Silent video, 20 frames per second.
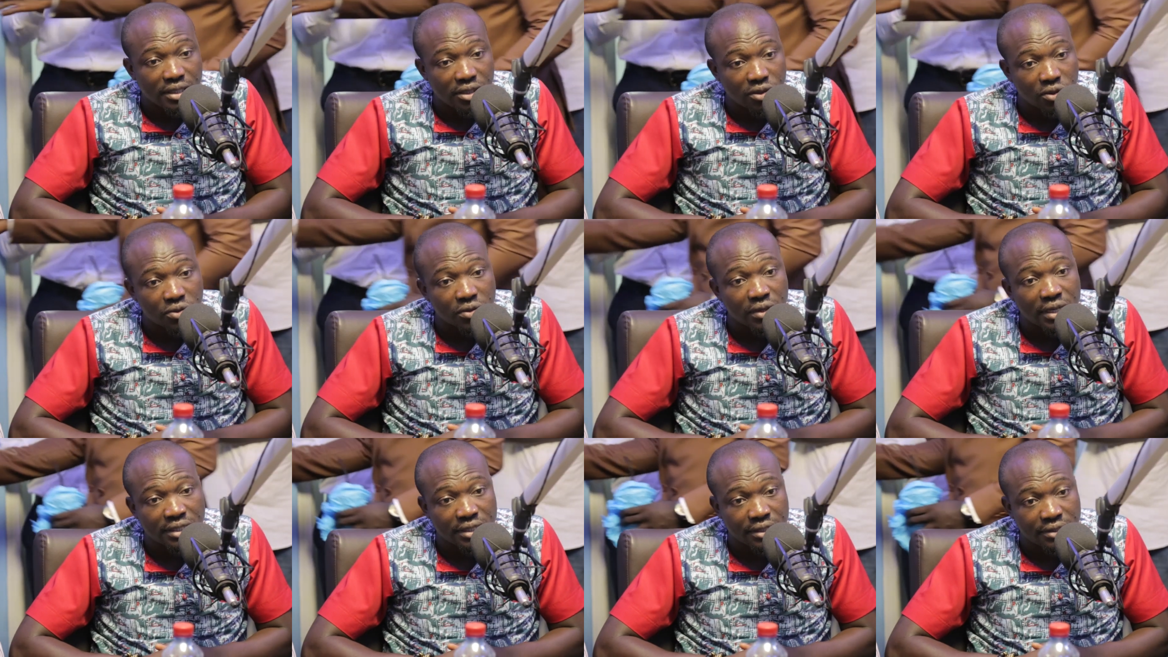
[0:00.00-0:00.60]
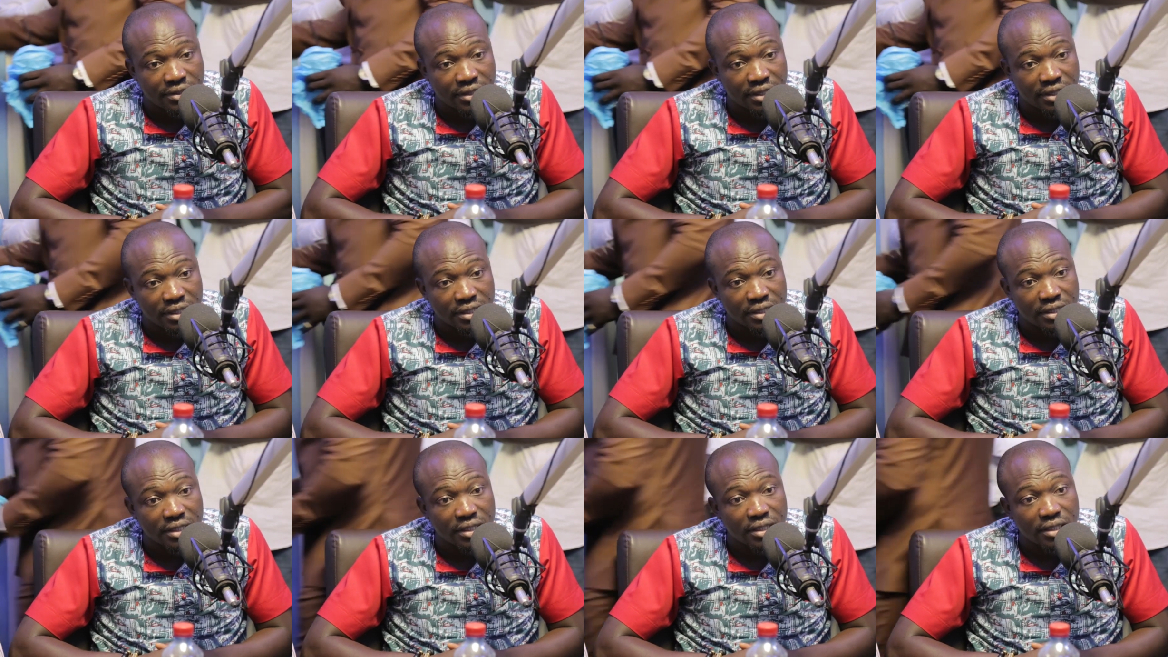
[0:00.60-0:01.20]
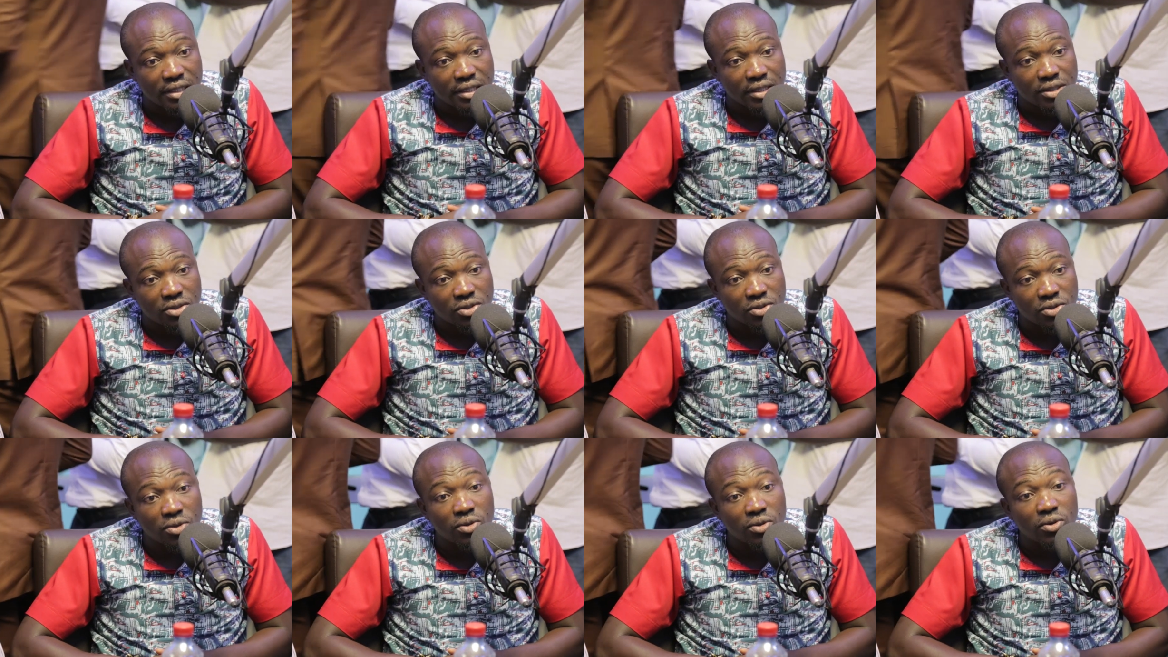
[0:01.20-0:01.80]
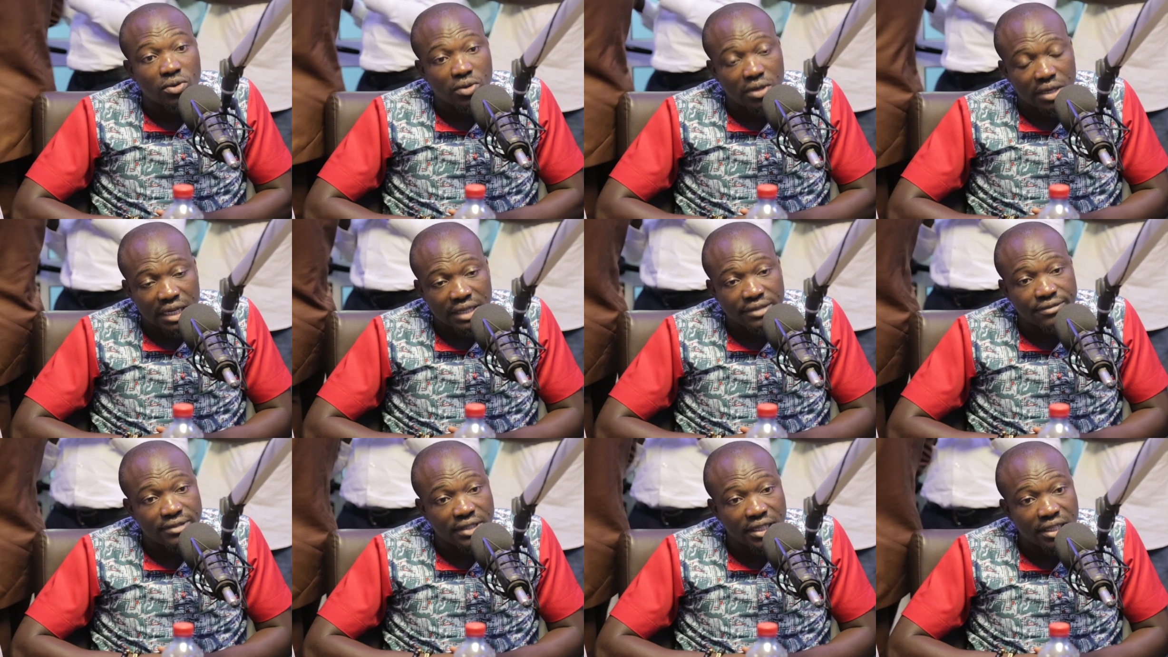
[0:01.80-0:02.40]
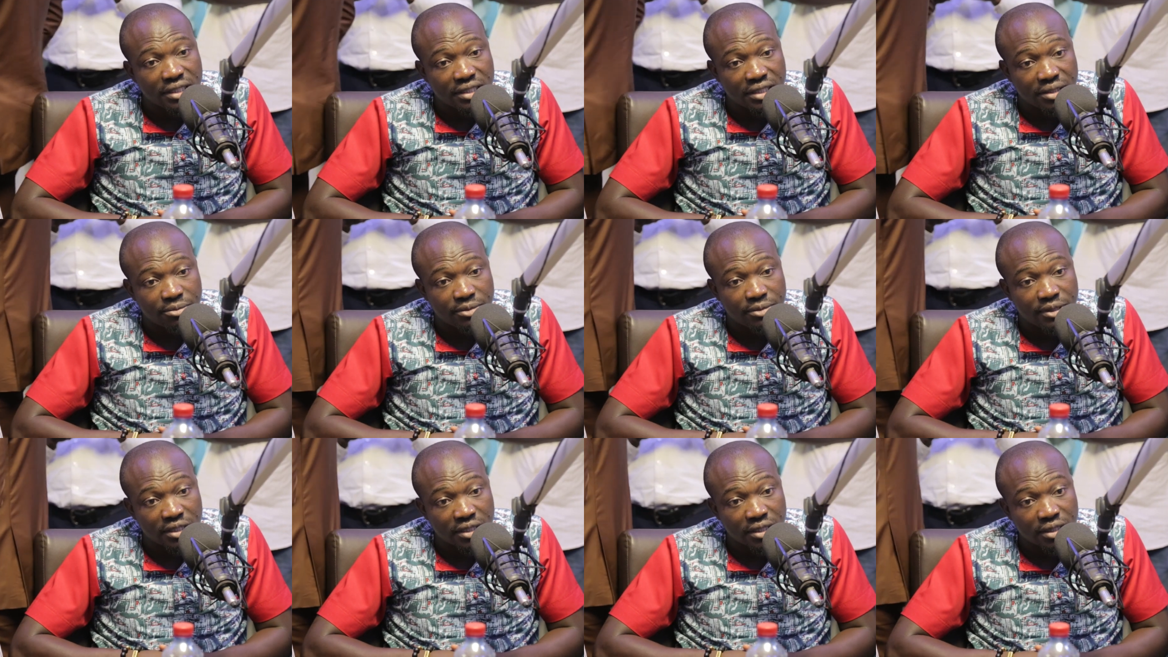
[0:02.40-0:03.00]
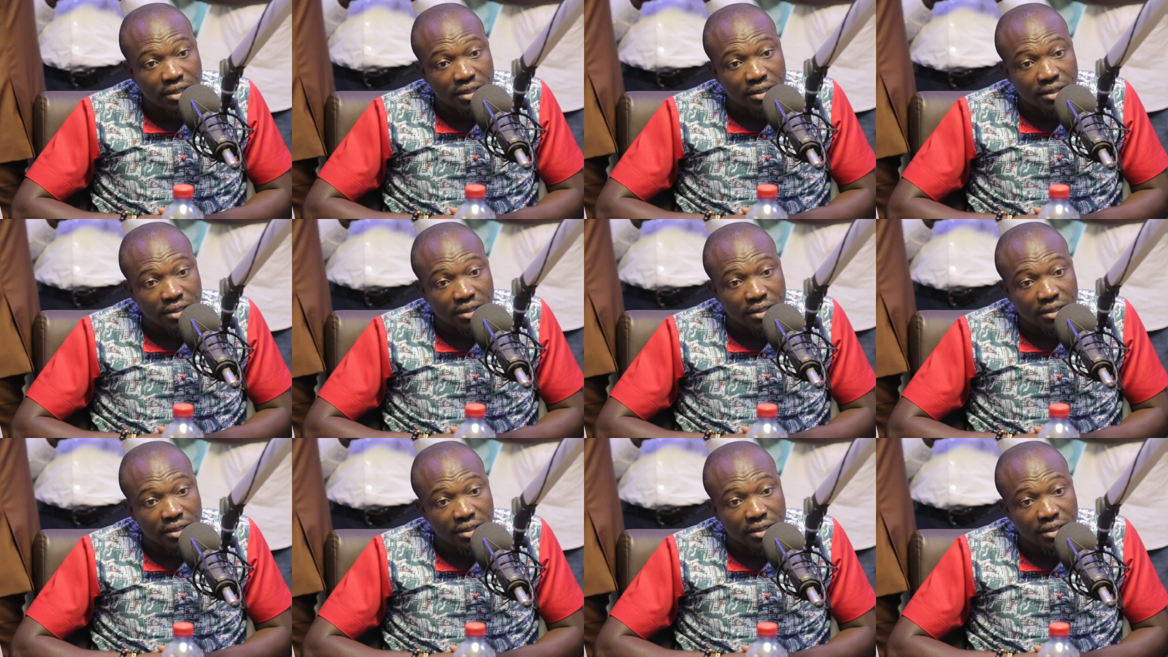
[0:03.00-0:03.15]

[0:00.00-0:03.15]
he also has a trust. He also so has a trust at Fidelity Bank.